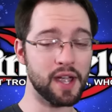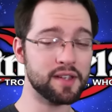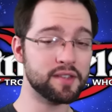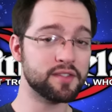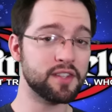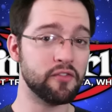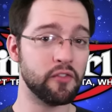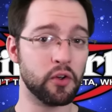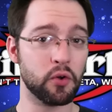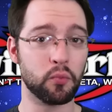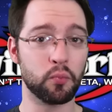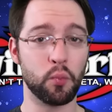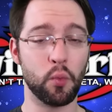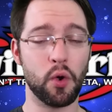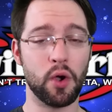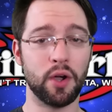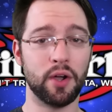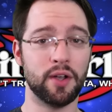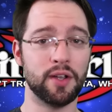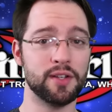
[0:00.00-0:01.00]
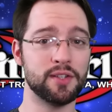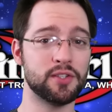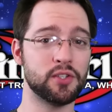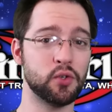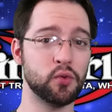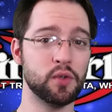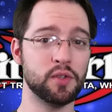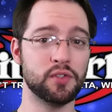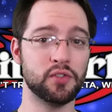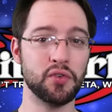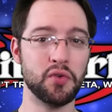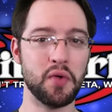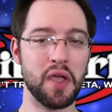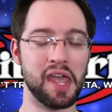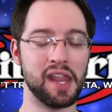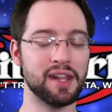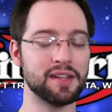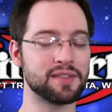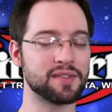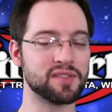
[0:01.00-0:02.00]
guys, David here, one, two, and two,
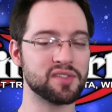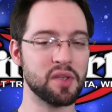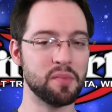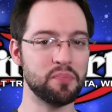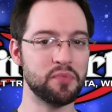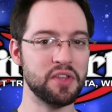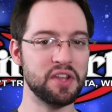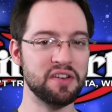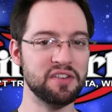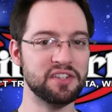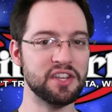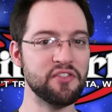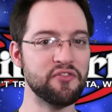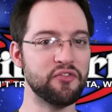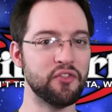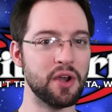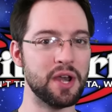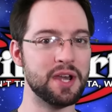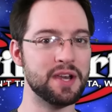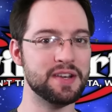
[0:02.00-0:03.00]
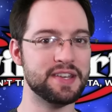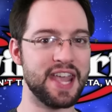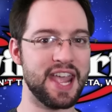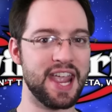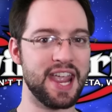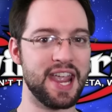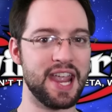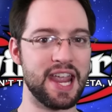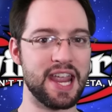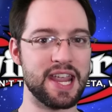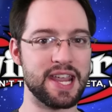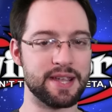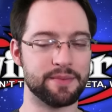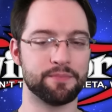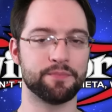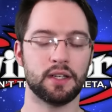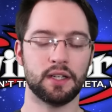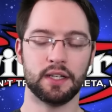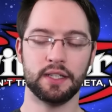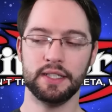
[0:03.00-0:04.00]
and it's something different day.
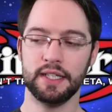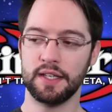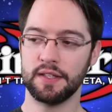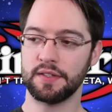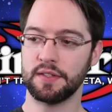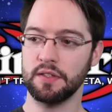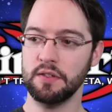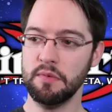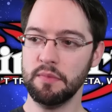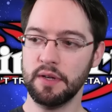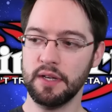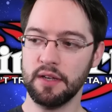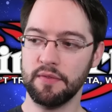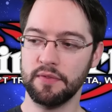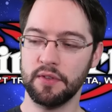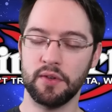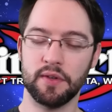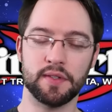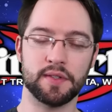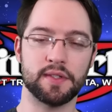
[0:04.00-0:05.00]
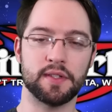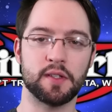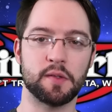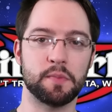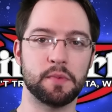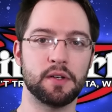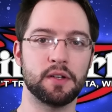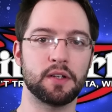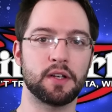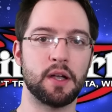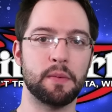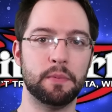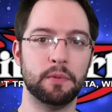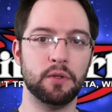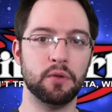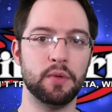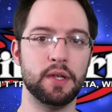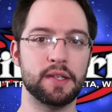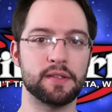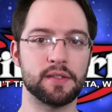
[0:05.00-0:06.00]
Ah, yes, you may have noticed that it's been a couple
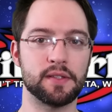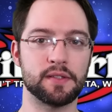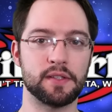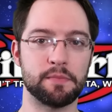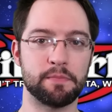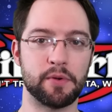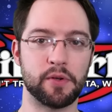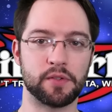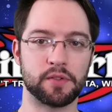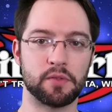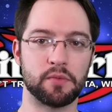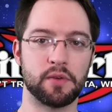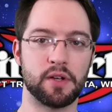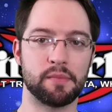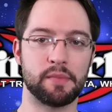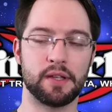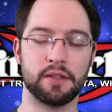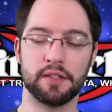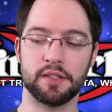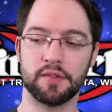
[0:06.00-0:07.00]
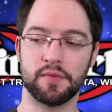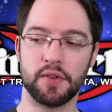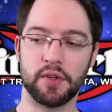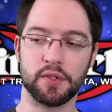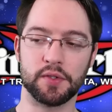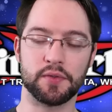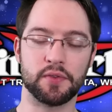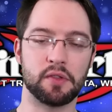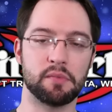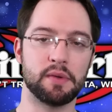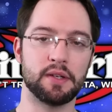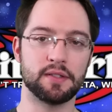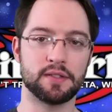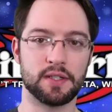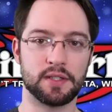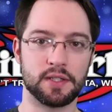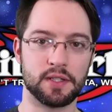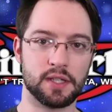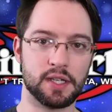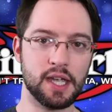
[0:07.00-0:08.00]
of weeks since I posted one of my list videos for the main
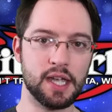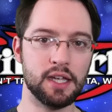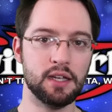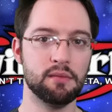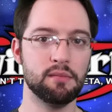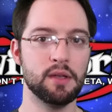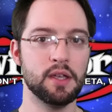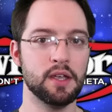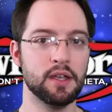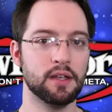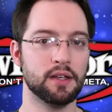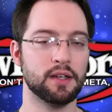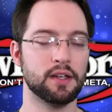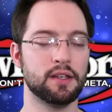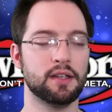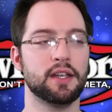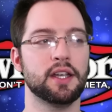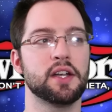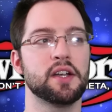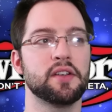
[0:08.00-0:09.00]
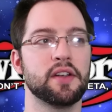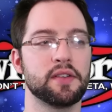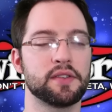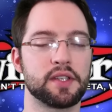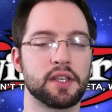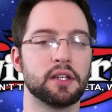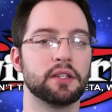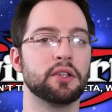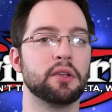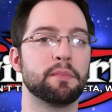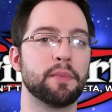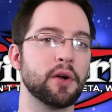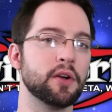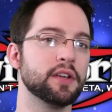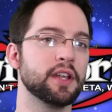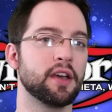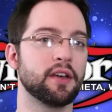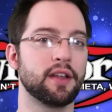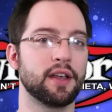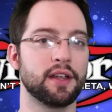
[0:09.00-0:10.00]
sets of the game. Uh, I was getting a little
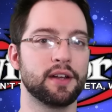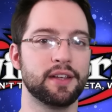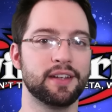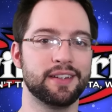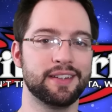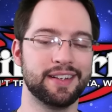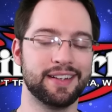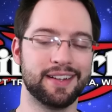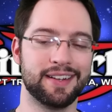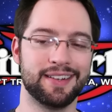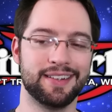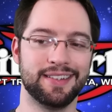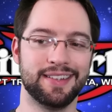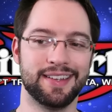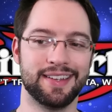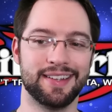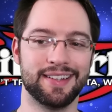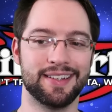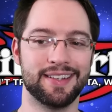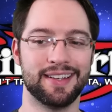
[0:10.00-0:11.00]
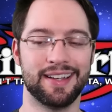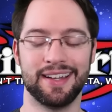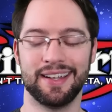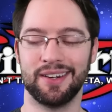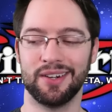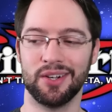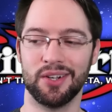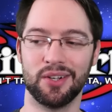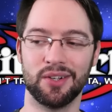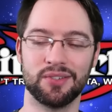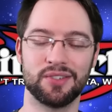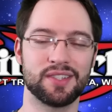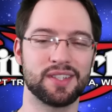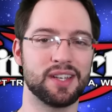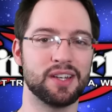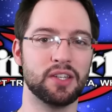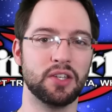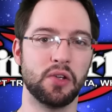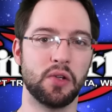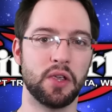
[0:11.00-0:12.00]
burned out on it, and uh, I don't know, just
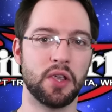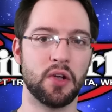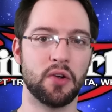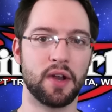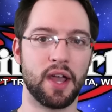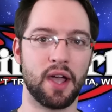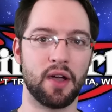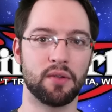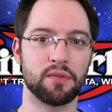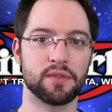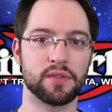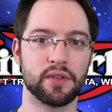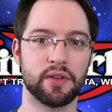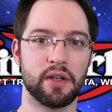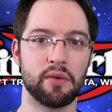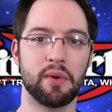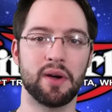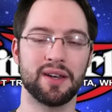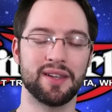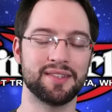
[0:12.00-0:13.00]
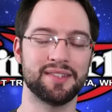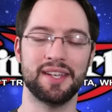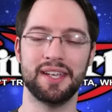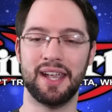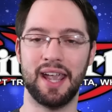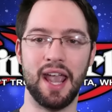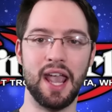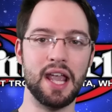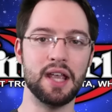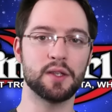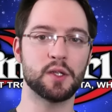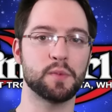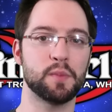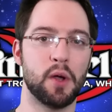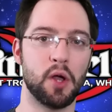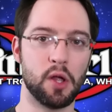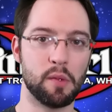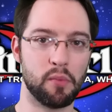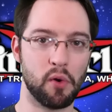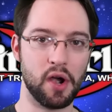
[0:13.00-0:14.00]
getting yu out. So I wanted to take a
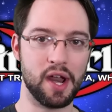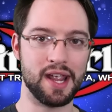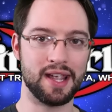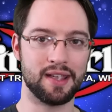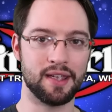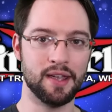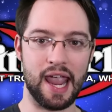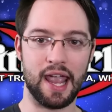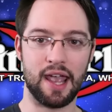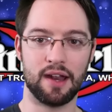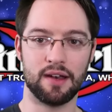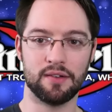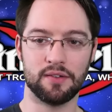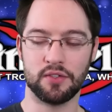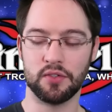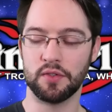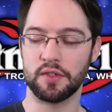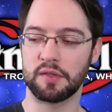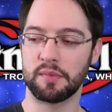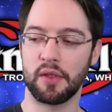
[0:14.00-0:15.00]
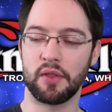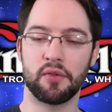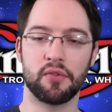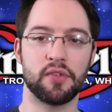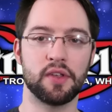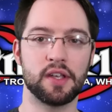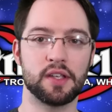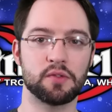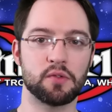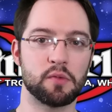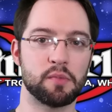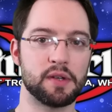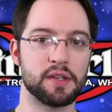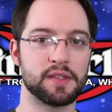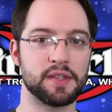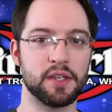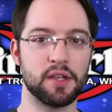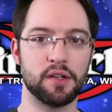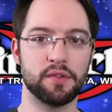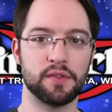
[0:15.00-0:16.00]
small break and do some other things with
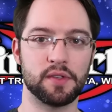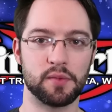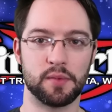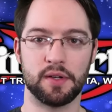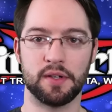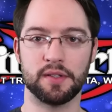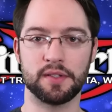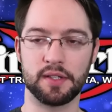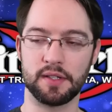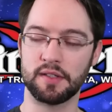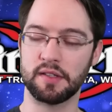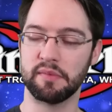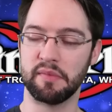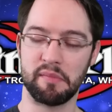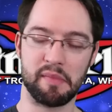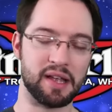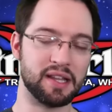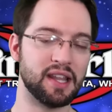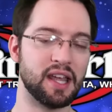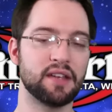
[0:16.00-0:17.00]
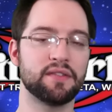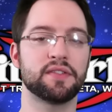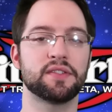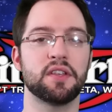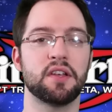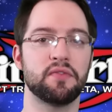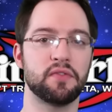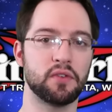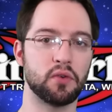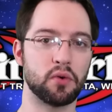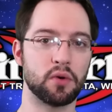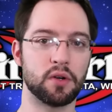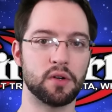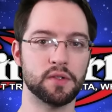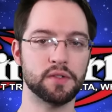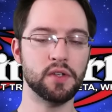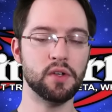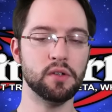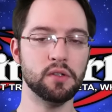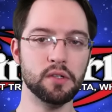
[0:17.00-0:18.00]
myself, as well as get some of my life stuff in order.
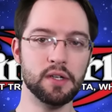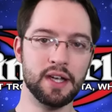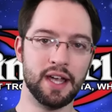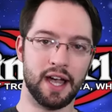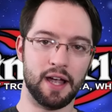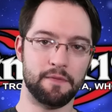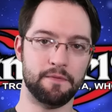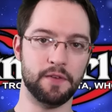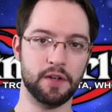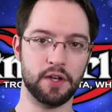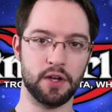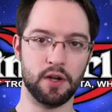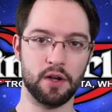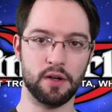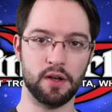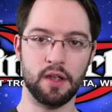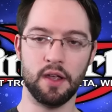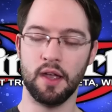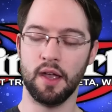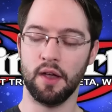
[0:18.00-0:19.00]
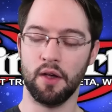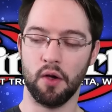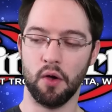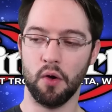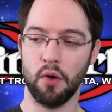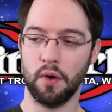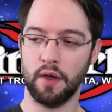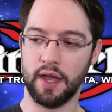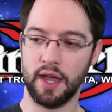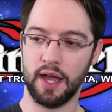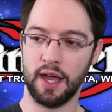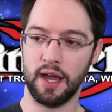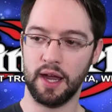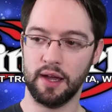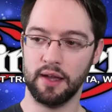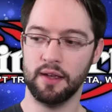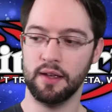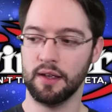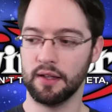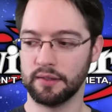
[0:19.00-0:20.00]
So I figured,
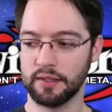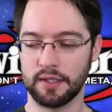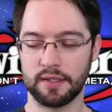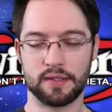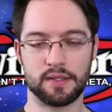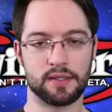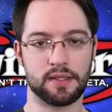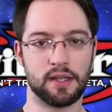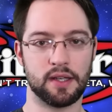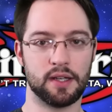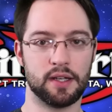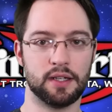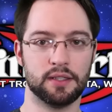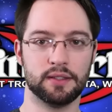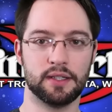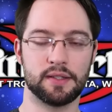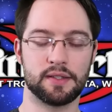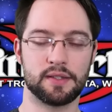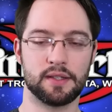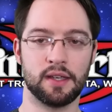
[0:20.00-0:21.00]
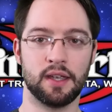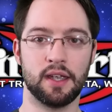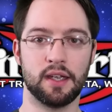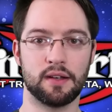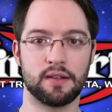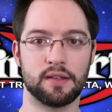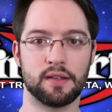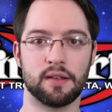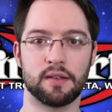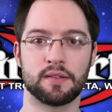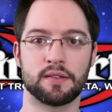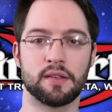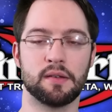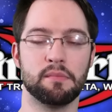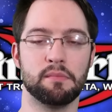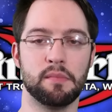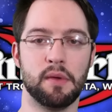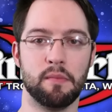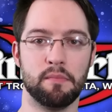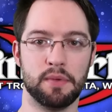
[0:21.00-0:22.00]
okay, let's uh, let's get
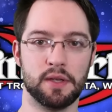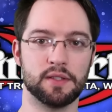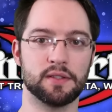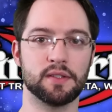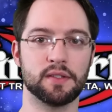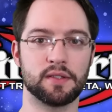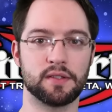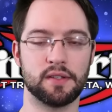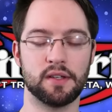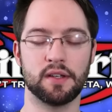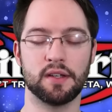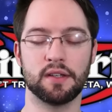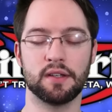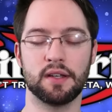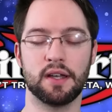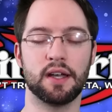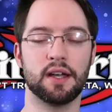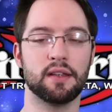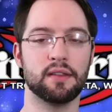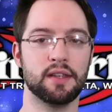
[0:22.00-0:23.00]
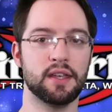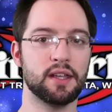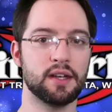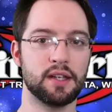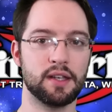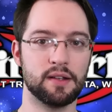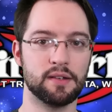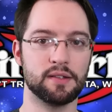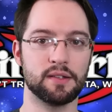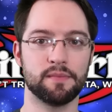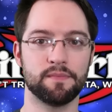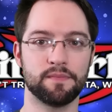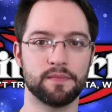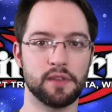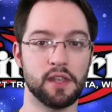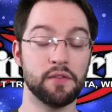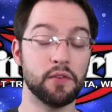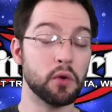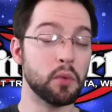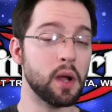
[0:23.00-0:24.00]
some business done on that end.
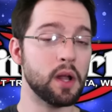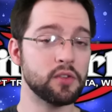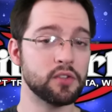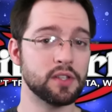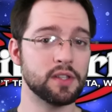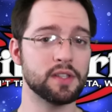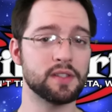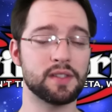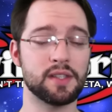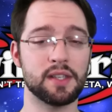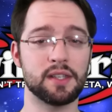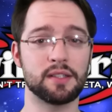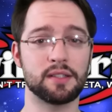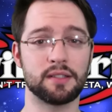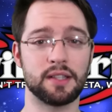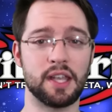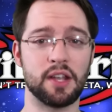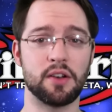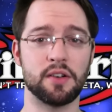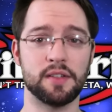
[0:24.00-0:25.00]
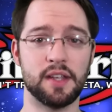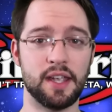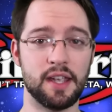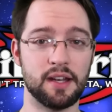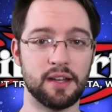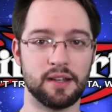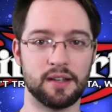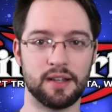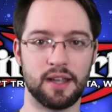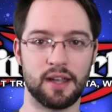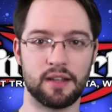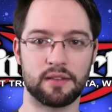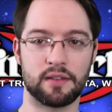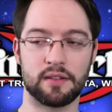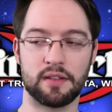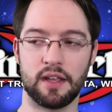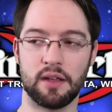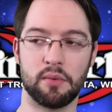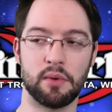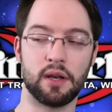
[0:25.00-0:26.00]
If you're watching this at a later date and not the
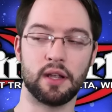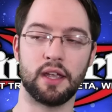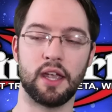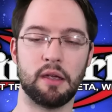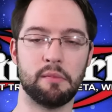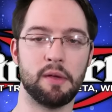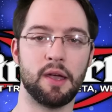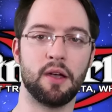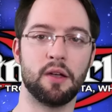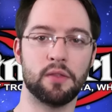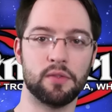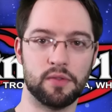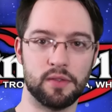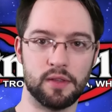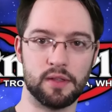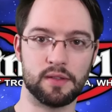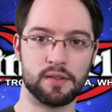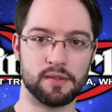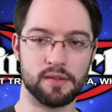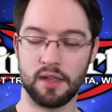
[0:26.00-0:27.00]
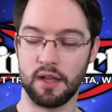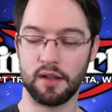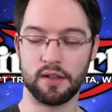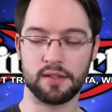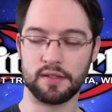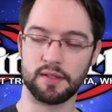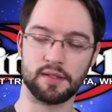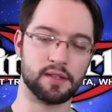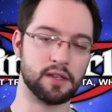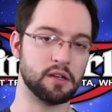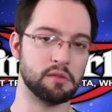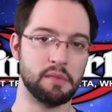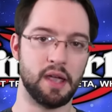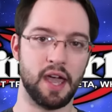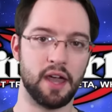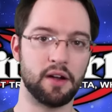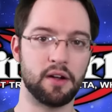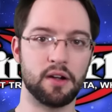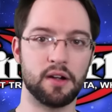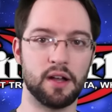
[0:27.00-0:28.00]
date when it came out, none of this is gonna
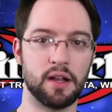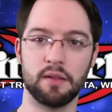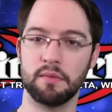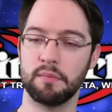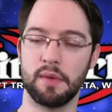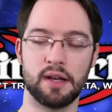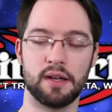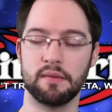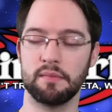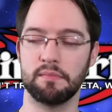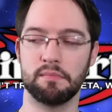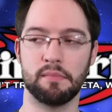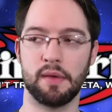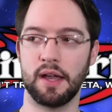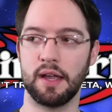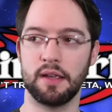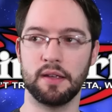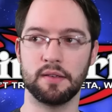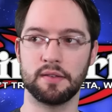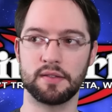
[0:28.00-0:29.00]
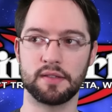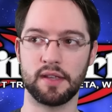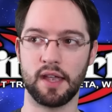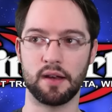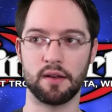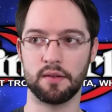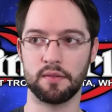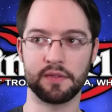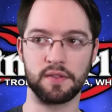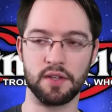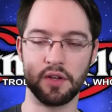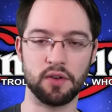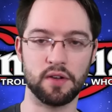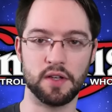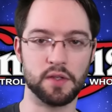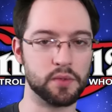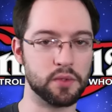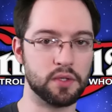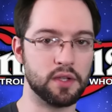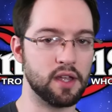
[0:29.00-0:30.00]
matter, and my, my set
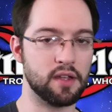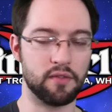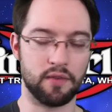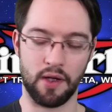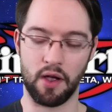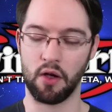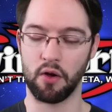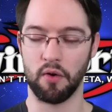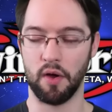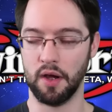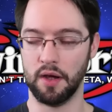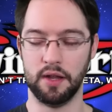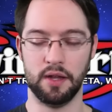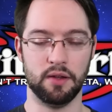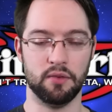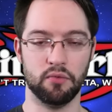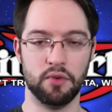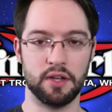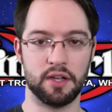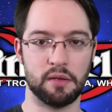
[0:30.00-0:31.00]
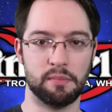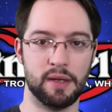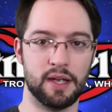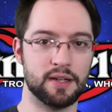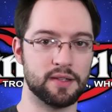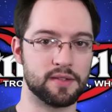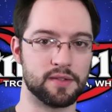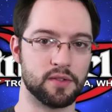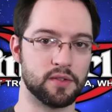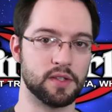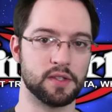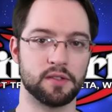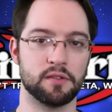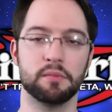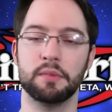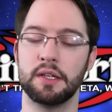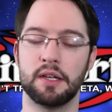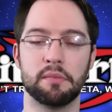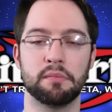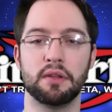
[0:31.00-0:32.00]
series will have already recommenced, so this will
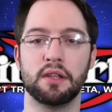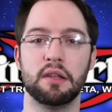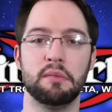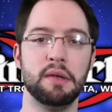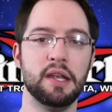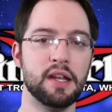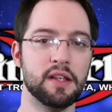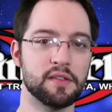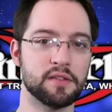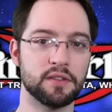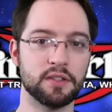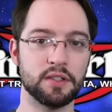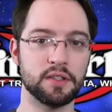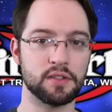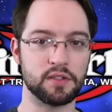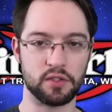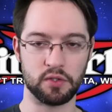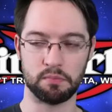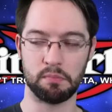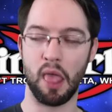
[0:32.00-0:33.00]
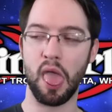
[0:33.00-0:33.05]
be completely meaningless to,